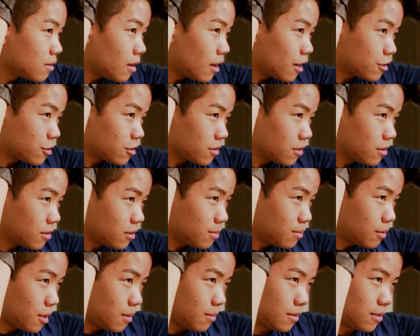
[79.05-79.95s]
Actually, this
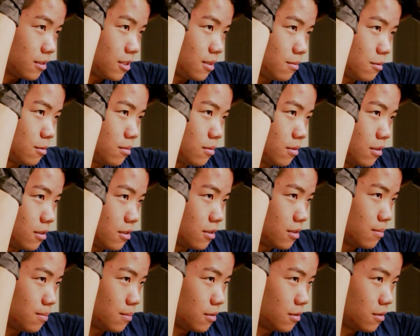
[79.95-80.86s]
probably seems really
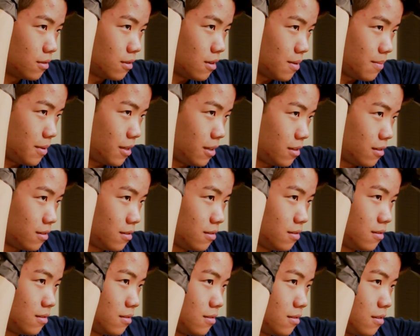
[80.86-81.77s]
simple. I mean,
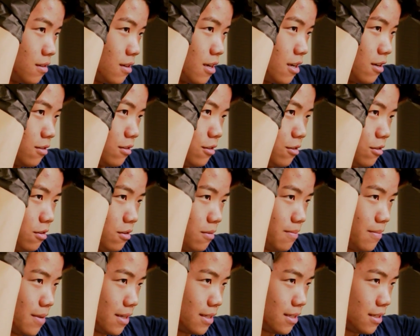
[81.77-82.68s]
I don't think you can
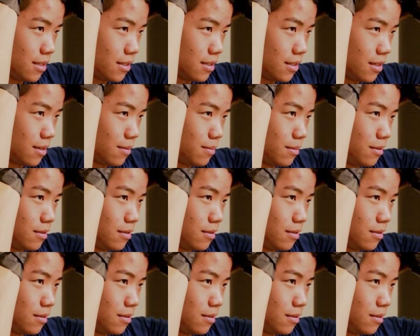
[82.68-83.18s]
mess this up.